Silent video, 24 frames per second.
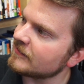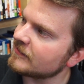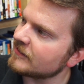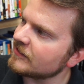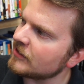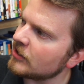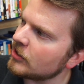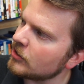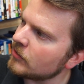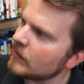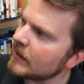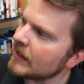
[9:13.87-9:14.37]

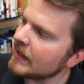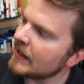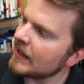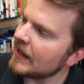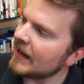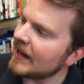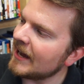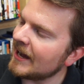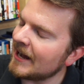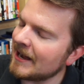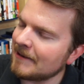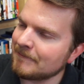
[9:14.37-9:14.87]
So
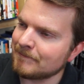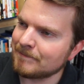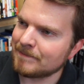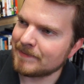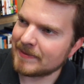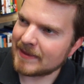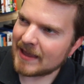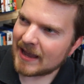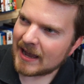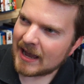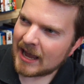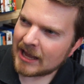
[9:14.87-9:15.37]

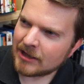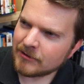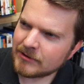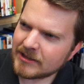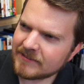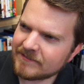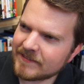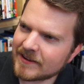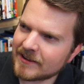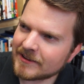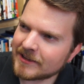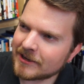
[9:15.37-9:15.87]
I
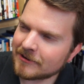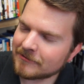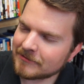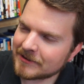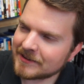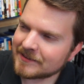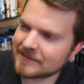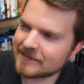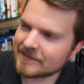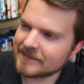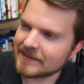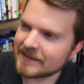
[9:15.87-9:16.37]
only found out
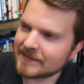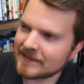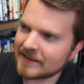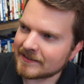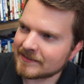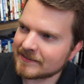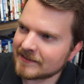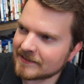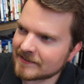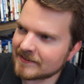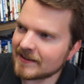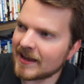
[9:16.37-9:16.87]
recently
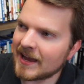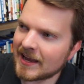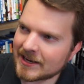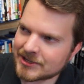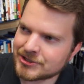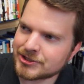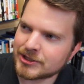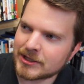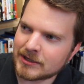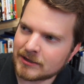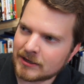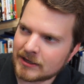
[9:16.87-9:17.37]
that this
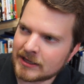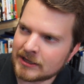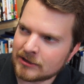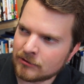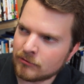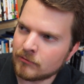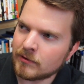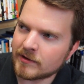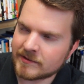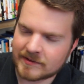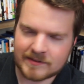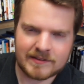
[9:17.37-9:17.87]
actually,
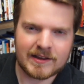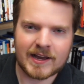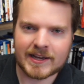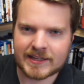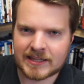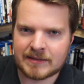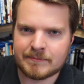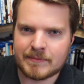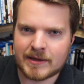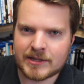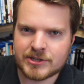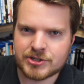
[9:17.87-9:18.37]
was a
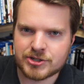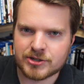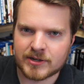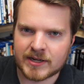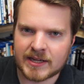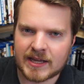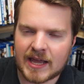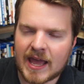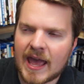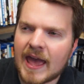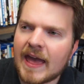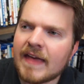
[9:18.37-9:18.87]

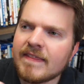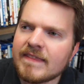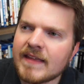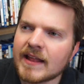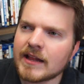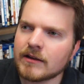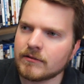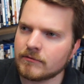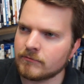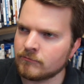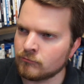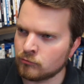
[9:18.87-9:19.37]
documentary, and
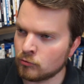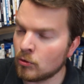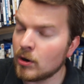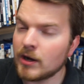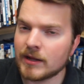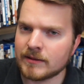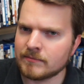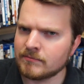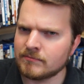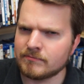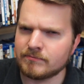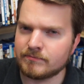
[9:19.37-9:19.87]
that it
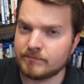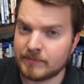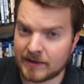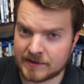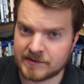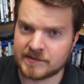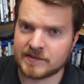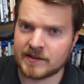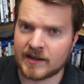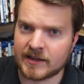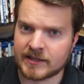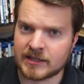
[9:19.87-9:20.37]
won
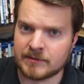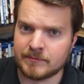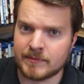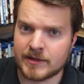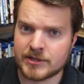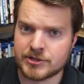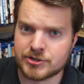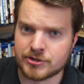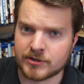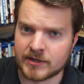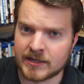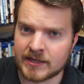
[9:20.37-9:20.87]
Best
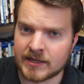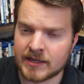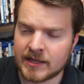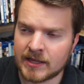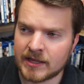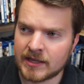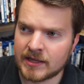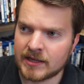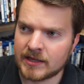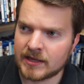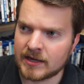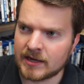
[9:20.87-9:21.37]
Documentary
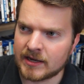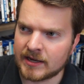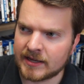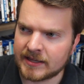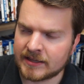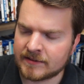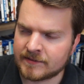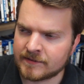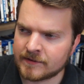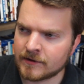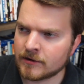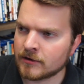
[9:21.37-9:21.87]

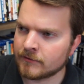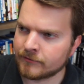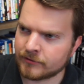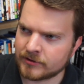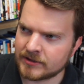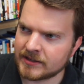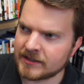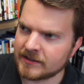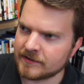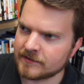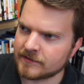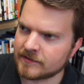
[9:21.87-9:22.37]
its year of
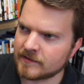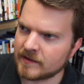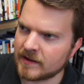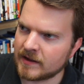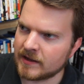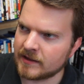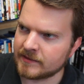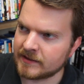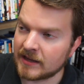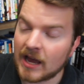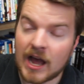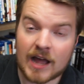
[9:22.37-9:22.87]
release,
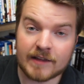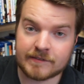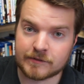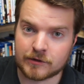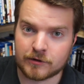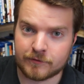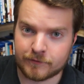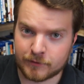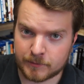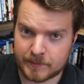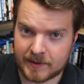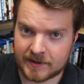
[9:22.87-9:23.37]
the
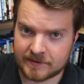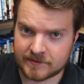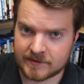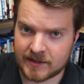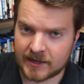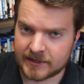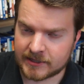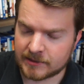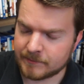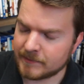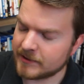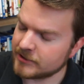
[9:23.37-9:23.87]
Oscar for Best
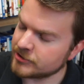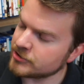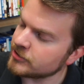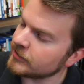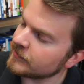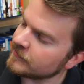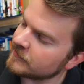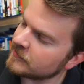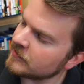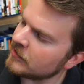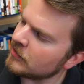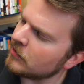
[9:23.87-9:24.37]

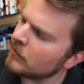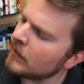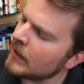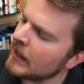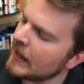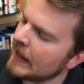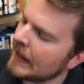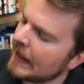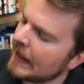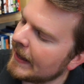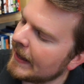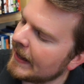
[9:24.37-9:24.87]
Documentary. So
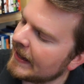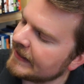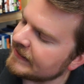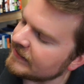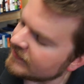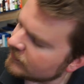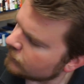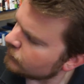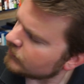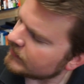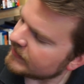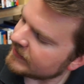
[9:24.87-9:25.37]

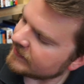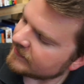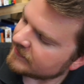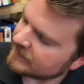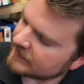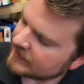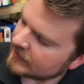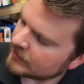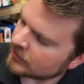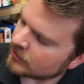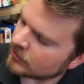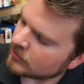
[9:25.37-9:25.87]
this release
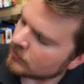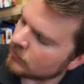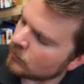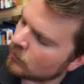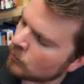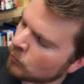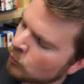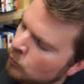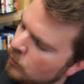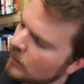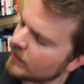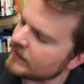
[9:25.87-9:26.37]
here,
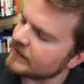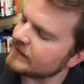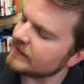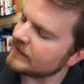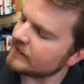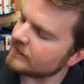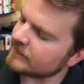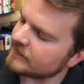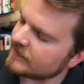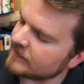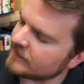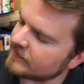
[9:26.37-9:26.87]
what it
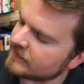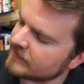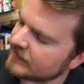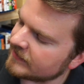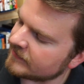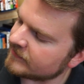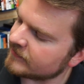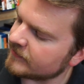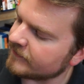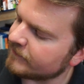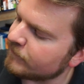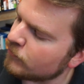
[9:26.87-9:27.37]
is
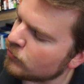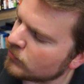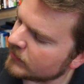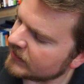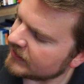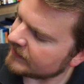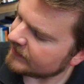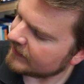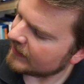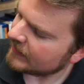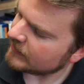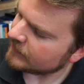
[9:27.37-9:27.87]
it's the
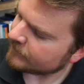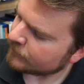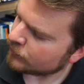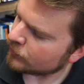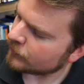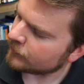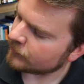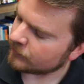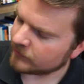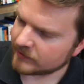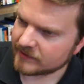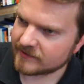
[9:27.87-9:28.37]
40th
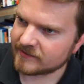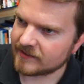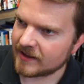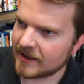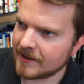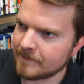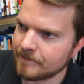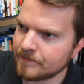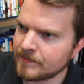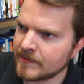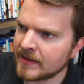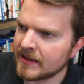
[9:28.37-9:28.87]
anniversary
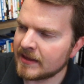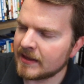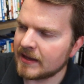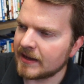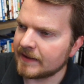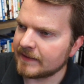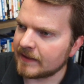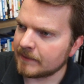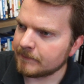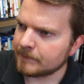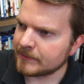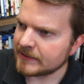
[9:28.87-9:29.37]
set,
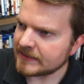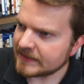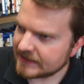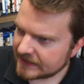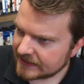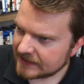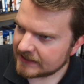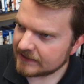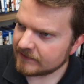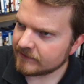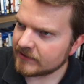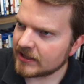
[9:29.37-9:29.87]
and I
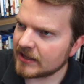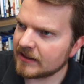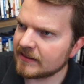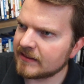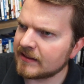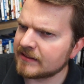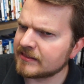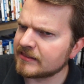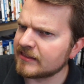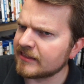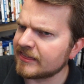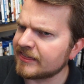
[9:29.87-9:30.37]
believe
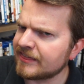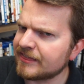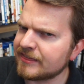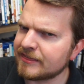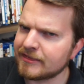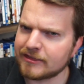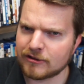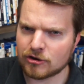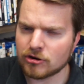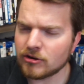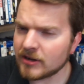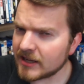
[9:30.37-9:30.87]
that the
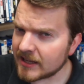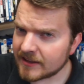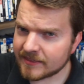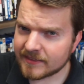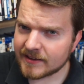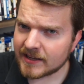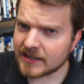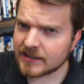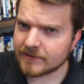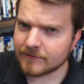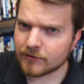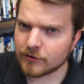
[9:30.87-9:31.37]
30th
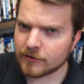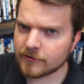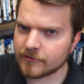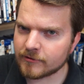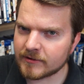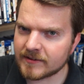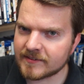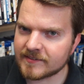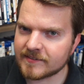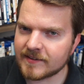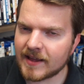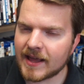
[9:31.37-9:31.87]

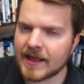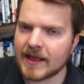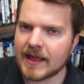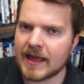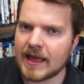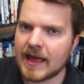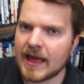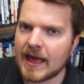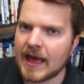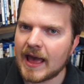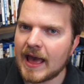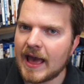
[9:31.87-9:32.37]
anniversary
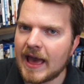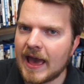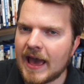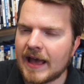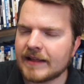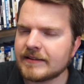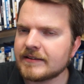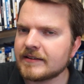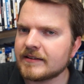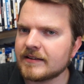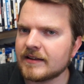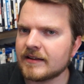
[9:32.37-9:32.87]
set
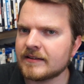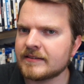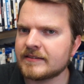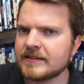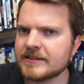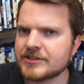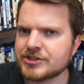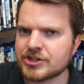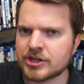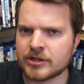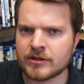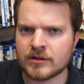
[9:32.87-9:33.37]
added
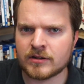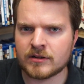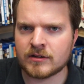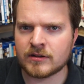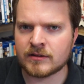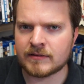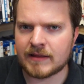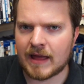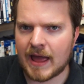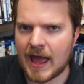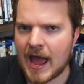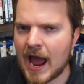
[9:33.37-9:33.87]

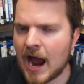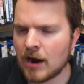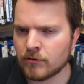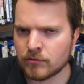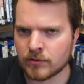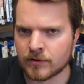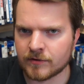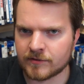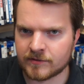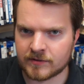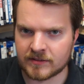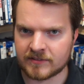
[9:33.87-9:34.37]
additional
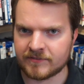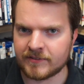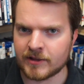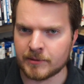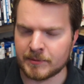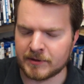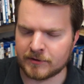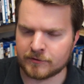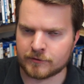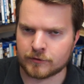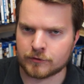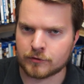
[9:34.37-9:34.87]
hours to the
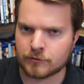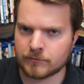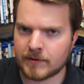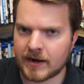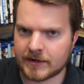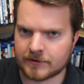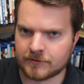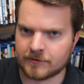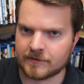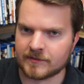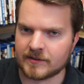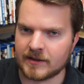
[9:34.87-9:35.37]
film. It was a
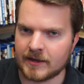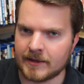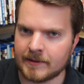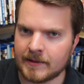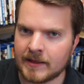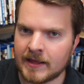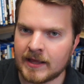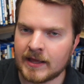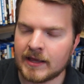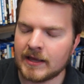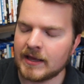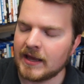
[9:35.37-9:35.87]
director's cut.
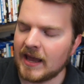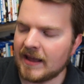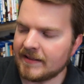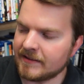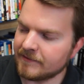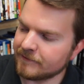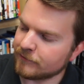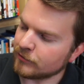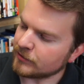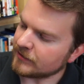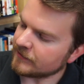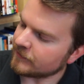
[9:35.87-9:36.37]
And
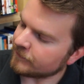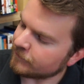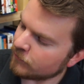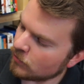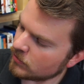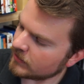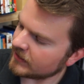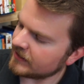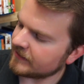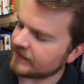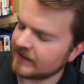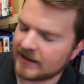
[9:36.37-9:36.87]
then for this
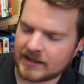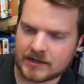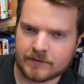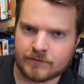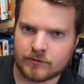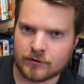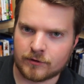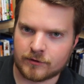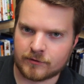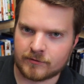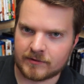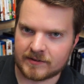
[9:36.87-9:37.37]
40th
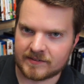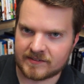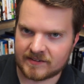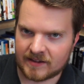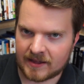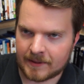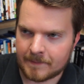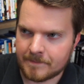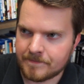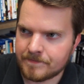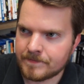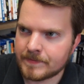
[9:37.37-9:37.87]
anniversary
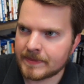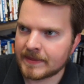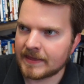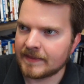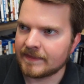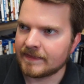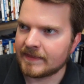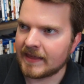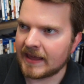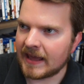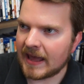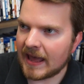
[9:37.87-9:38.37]
set,
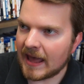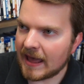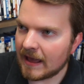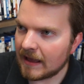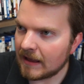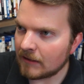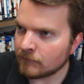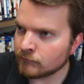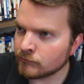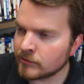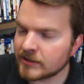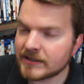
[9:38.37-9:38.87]
they
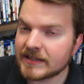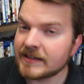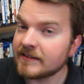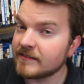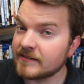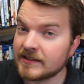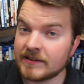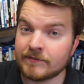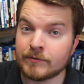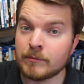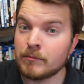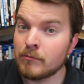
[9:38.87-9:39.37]

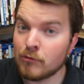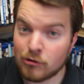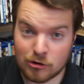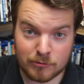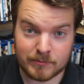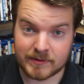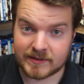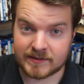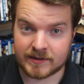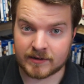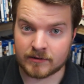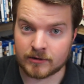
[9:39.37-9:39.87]
released even more
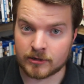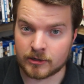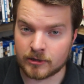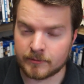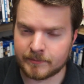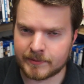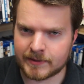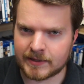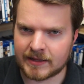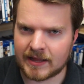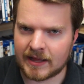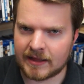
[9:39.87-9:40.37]
material,
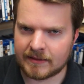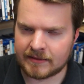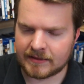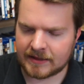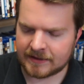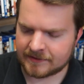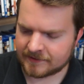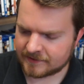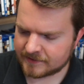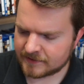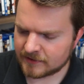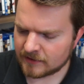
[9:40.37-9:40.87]
but
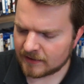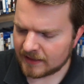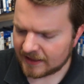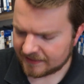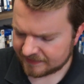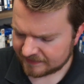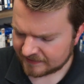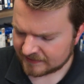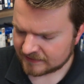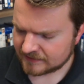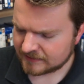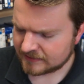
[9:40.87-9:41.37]
it's still, I
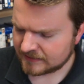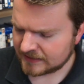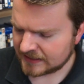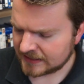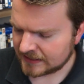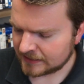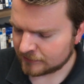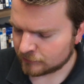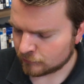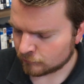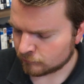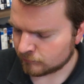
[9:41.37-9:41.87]
think,
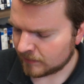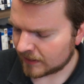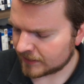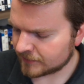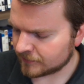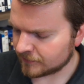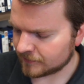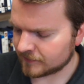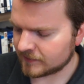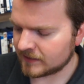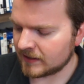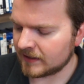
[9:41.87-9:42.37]
the
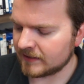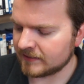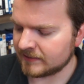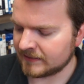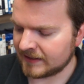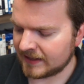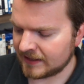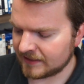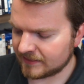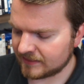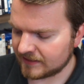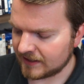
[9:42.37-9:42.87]
director's cut
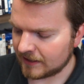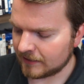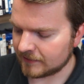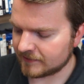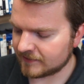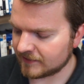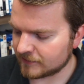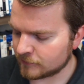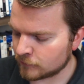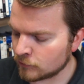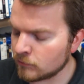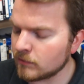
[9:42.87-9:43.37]
length. Yeah,
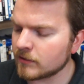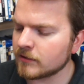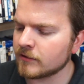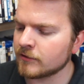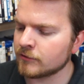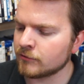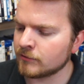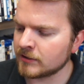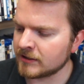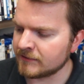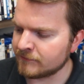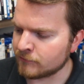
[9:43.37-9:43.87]
it's at
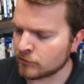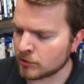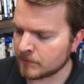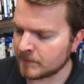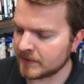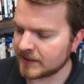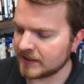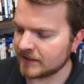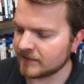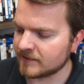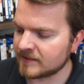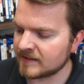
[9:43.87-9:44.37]
224
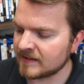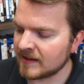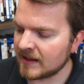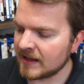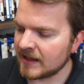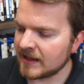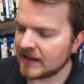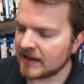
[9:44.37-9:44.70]
minutes.